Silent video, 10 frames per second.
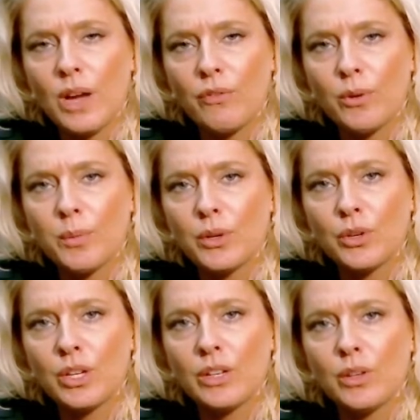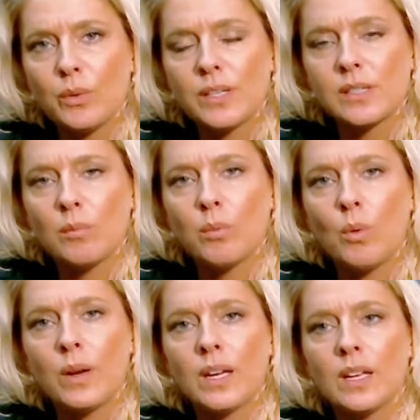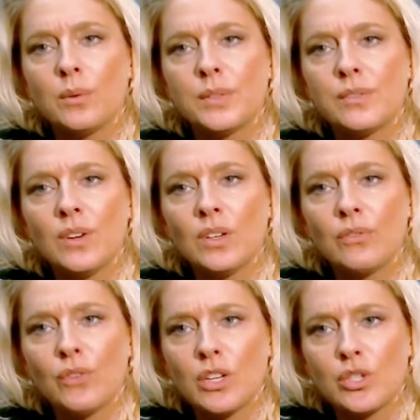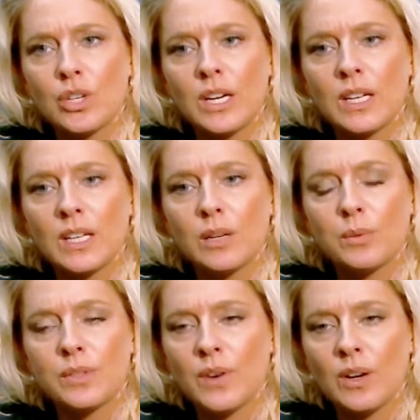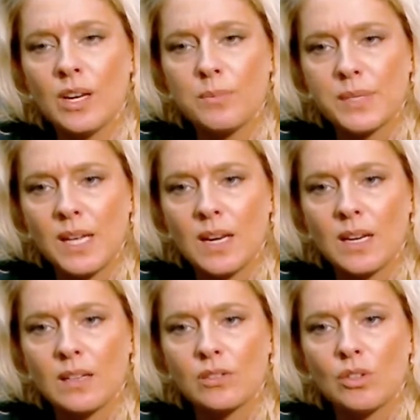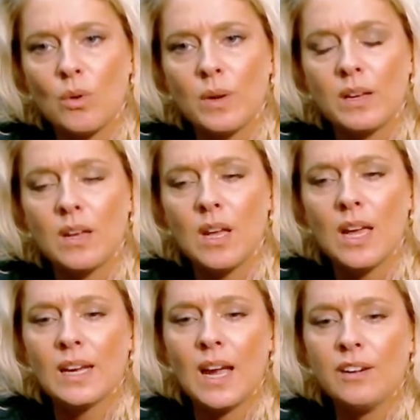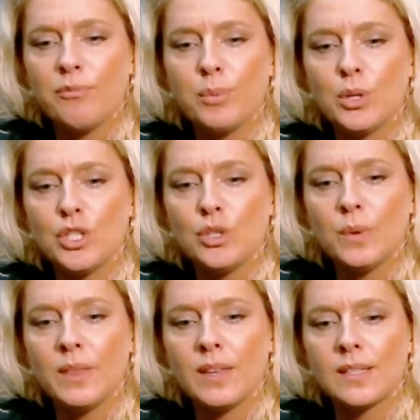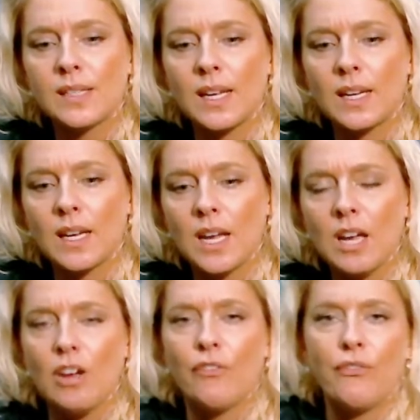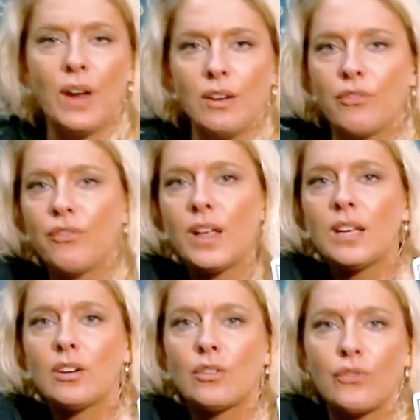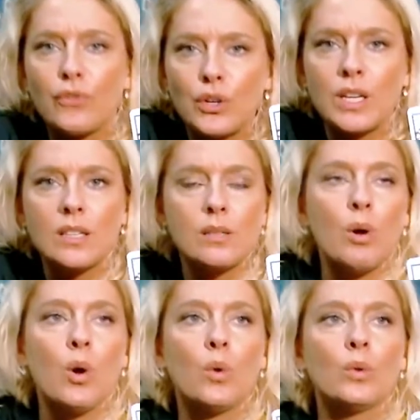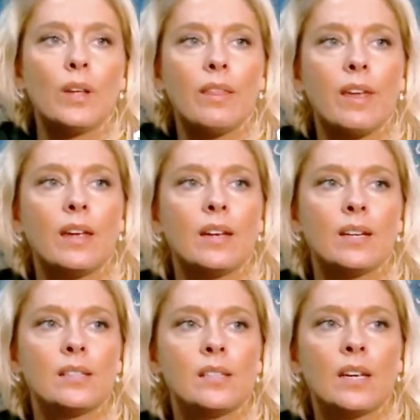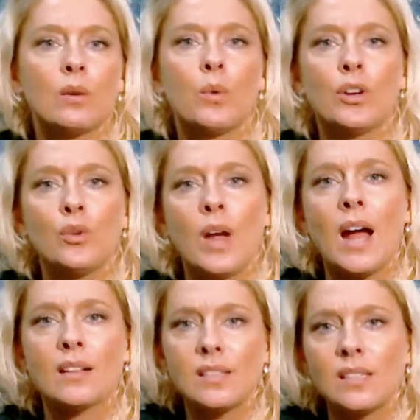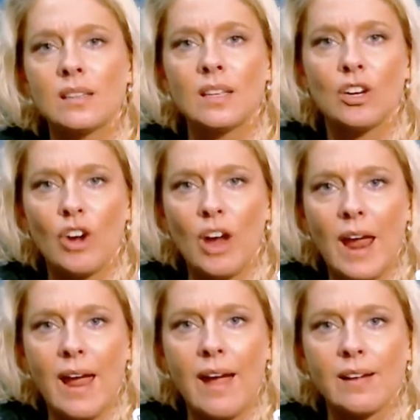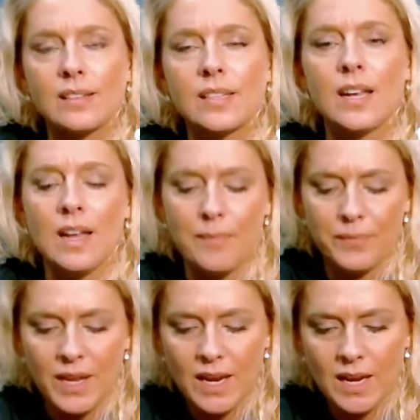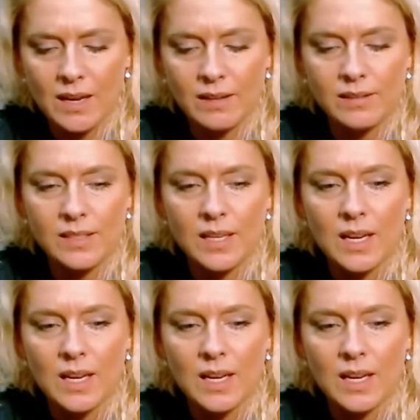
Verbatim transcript: out from underneath you at some point, and it was very frustrating and it was very upsetting, and so it kind of puts you in this like fight, flight, or freeze mode that is like where you constantly are at. And